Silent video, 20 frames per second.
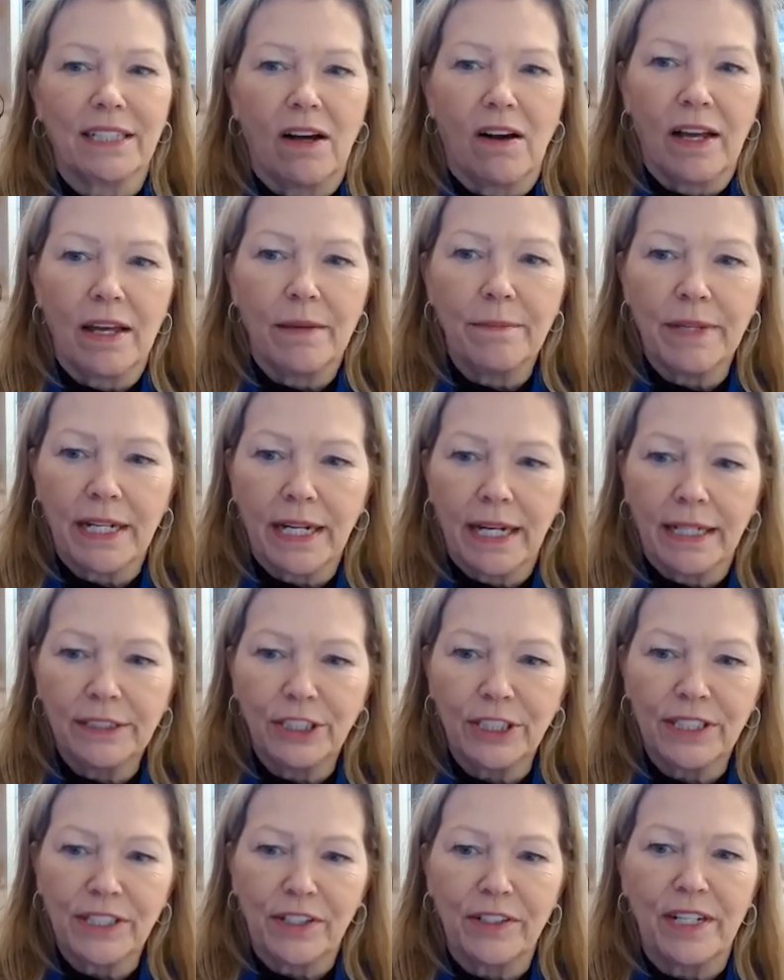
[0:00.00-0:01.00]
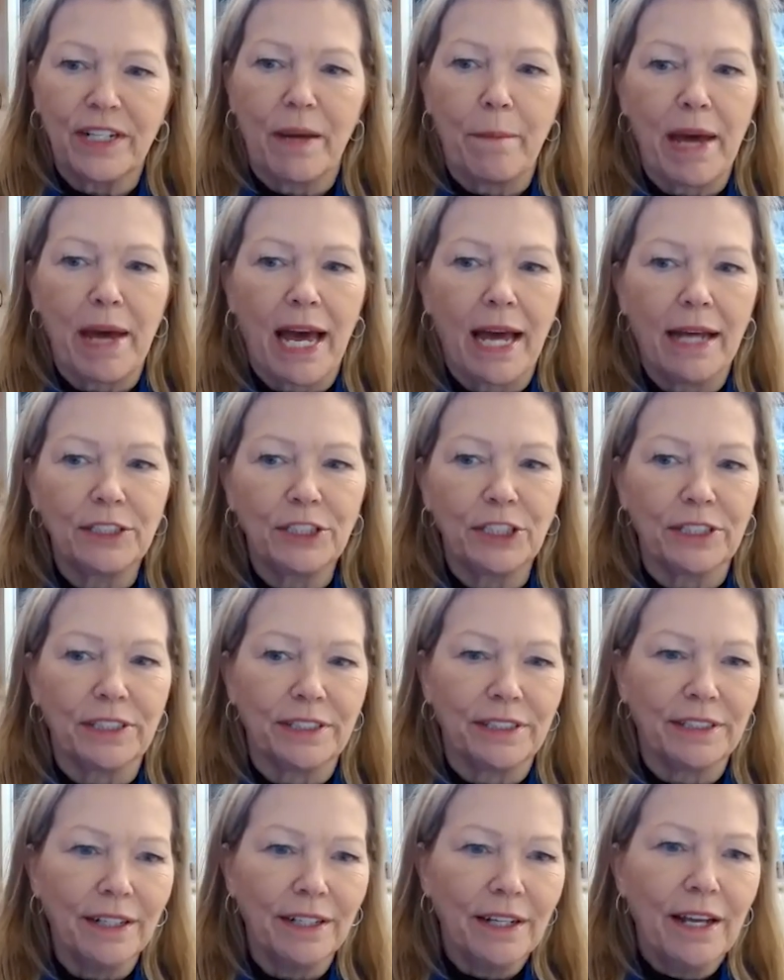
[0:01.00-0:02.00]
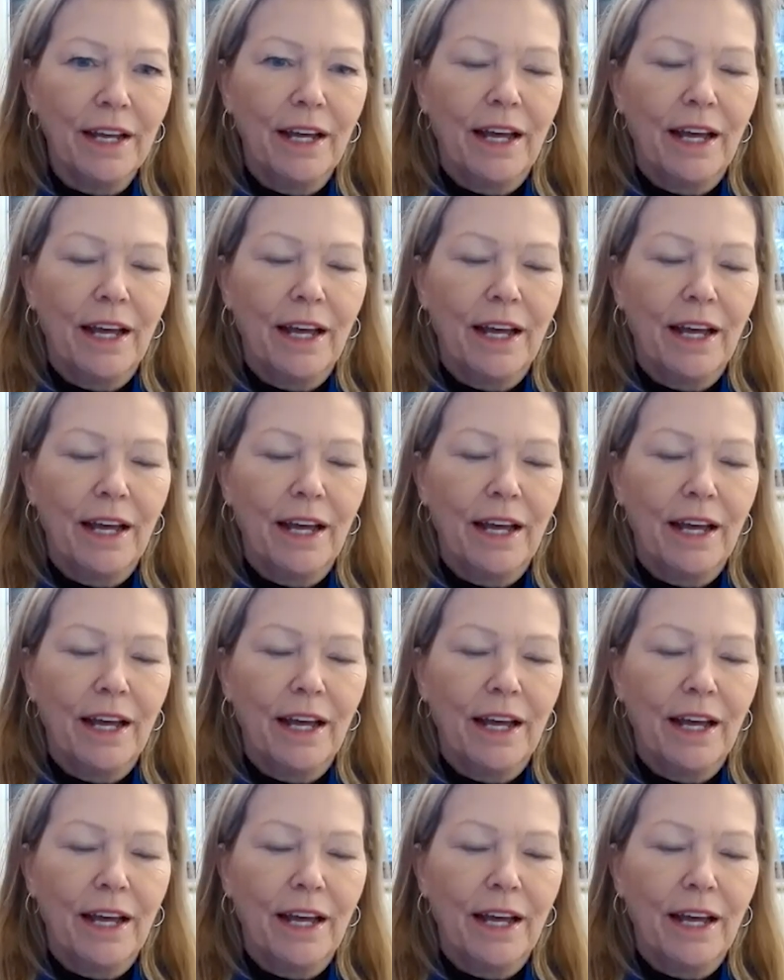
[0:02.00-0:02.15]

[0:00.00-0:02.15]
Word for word: time, and I just couldn't imagine,